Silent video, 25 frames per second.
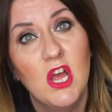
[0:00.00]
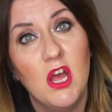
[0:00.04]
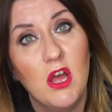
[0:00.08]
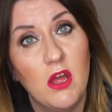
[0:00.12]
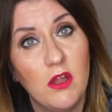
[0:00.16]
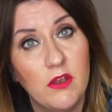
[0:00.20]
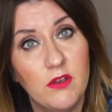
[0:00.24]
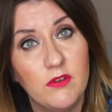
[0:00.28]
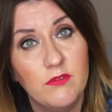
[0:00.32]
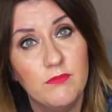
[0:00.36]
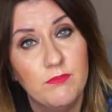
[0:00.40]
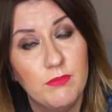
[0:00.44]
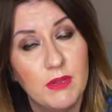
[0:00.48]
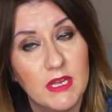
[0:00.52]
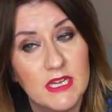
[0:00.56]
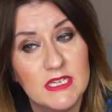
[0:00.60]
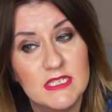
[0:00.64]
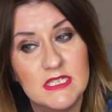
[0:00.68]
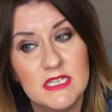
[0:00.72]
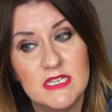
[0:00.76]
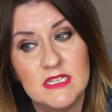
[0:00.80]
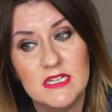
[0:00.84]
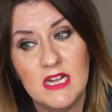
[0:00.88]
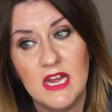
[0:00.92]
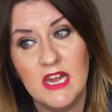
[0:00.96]
and
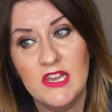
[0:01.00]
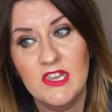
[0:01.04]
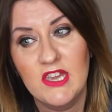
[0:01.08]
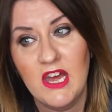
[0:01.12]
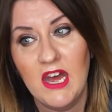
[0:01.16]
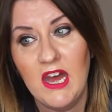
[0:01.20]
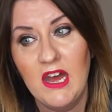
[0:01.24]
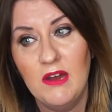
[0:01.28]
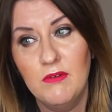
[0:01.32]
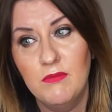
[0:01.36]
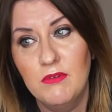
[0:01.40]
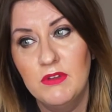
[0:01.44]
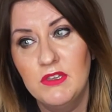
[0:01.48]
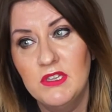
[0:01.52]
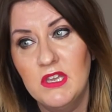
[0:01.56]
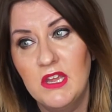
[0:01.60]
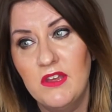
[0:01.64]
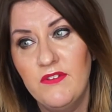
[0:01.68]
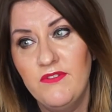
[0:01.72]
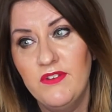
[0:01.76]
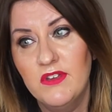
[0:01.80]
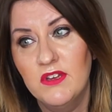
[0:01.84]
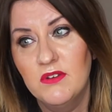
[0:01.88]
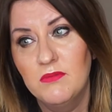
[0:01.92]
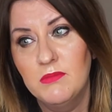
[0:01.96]
places like that, when
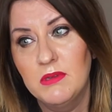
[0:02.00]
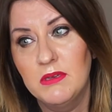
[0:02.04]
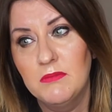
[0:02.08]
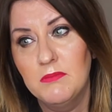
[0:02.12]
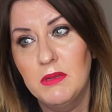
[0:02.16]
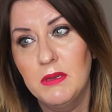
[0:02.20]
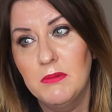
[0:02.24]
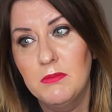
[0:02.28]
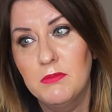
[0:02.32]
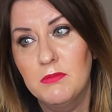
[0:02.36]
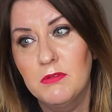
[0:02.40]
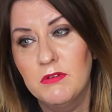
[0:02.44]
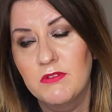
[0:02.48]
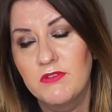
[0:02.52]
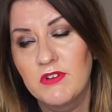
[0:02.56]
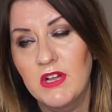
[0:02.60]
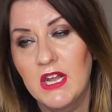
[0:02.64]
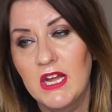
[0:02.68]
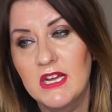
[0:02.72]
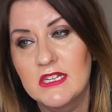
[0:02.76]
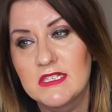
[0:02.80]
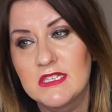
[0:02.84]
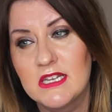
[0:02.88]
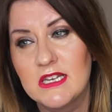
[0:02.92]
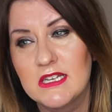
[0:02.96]
they're filming people with
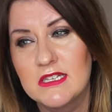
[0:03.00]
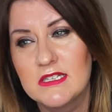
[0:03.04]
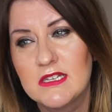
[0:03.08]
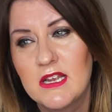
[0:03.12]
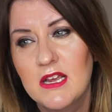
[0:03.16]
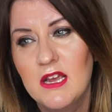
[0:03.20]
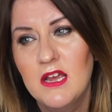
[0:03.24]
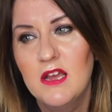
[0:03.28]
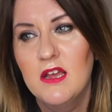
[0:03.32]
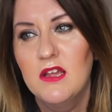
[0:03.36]
glasses,